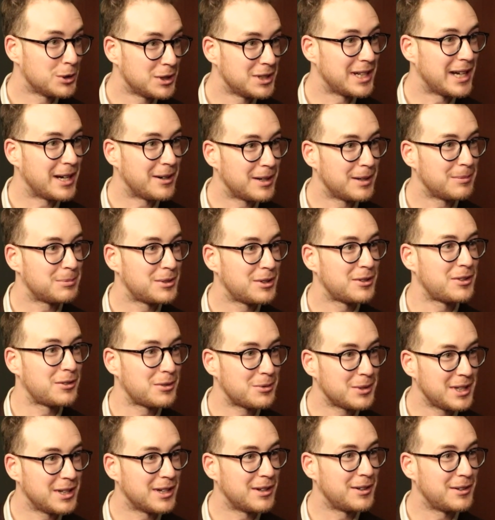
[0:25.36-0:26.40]
We're now up to
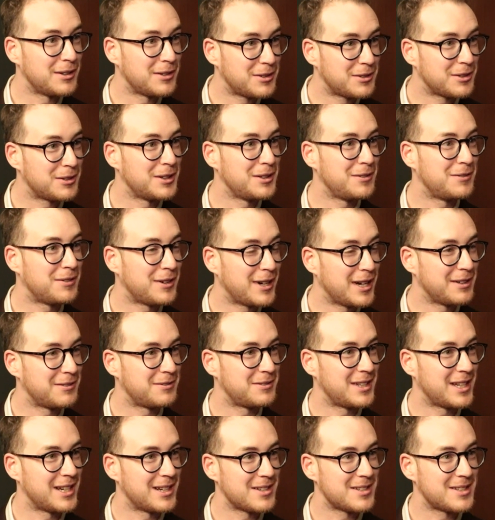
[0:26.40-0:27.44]

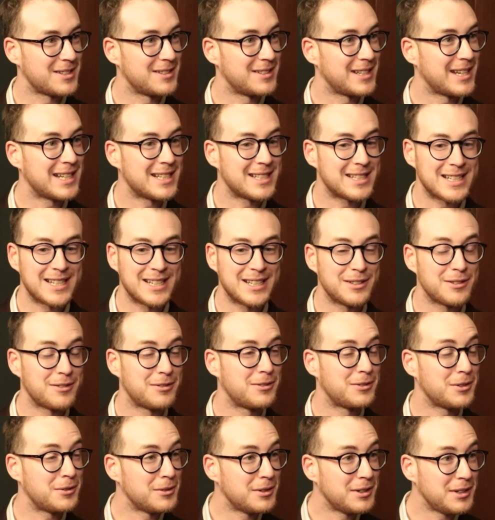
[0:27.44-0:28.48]
335,000. That's like a
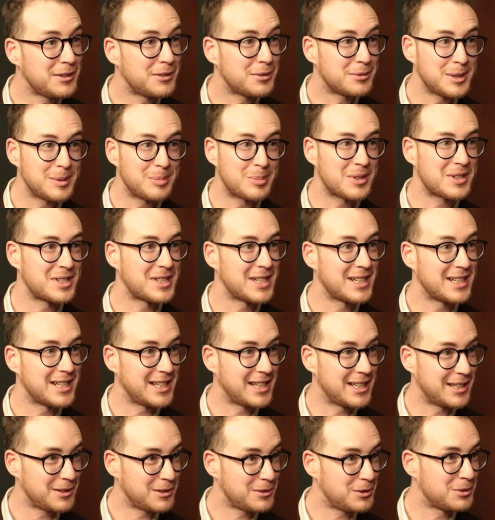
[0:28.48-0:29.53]
33%
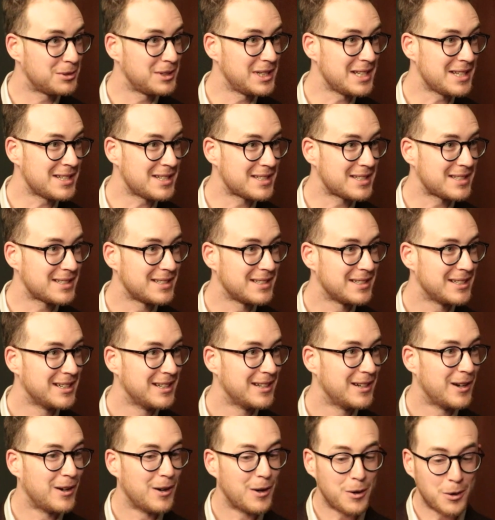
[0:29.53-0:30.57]
increase
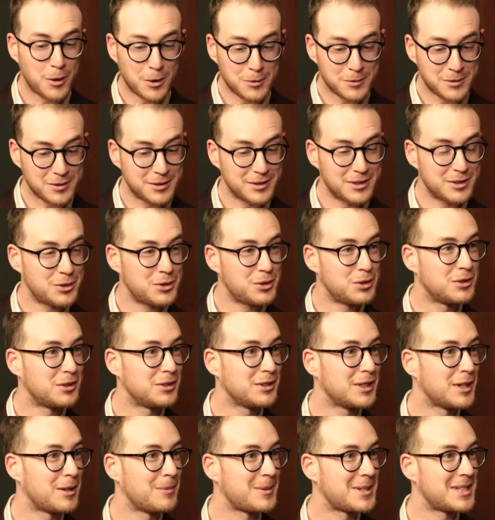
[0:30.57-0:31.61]
over the Trudeau
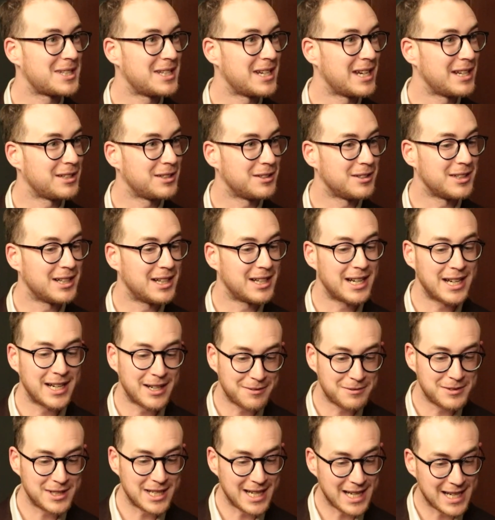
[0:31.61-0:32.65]
government's tenure. And I
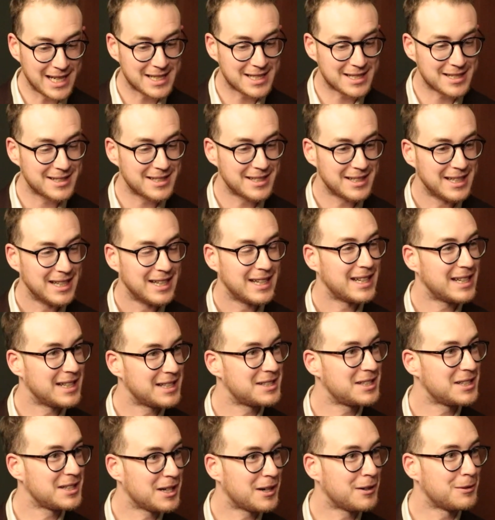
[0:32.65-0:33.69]
have to ask,
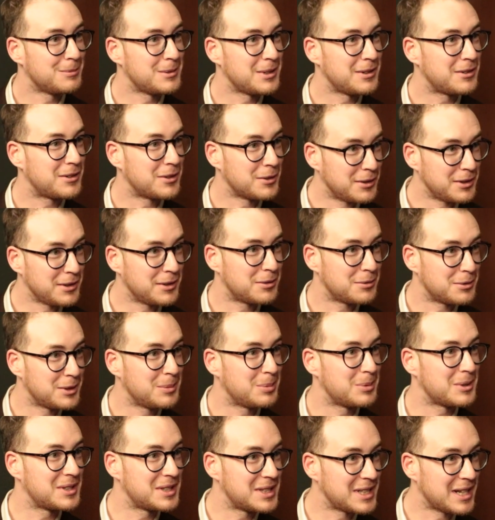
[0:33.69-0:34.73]
is the government
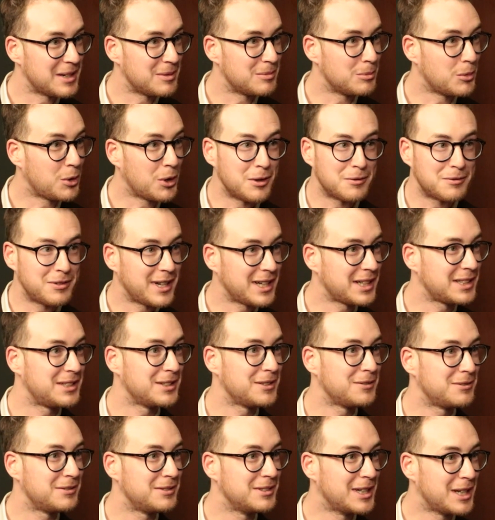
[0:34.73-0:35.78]
33% more
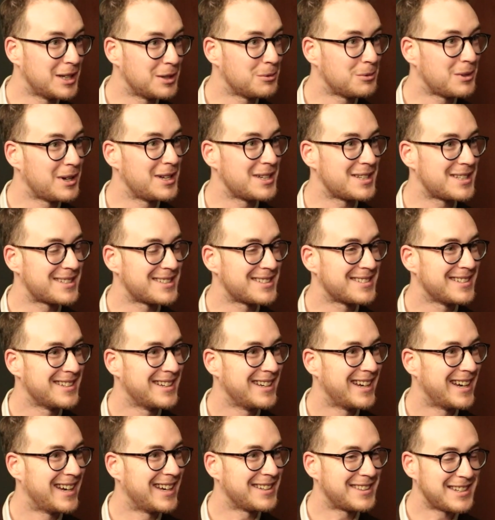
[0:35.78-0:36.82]
effective than it was
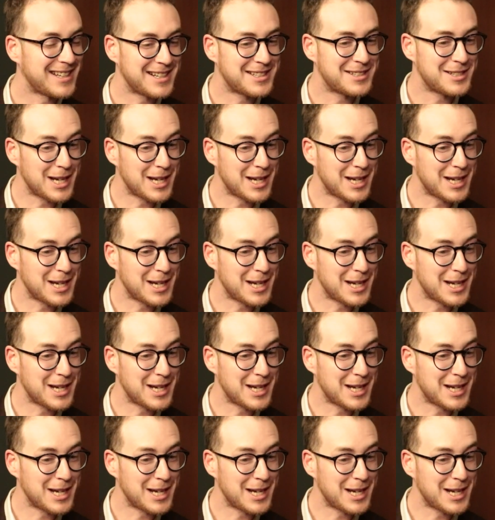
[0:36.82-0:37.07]
at that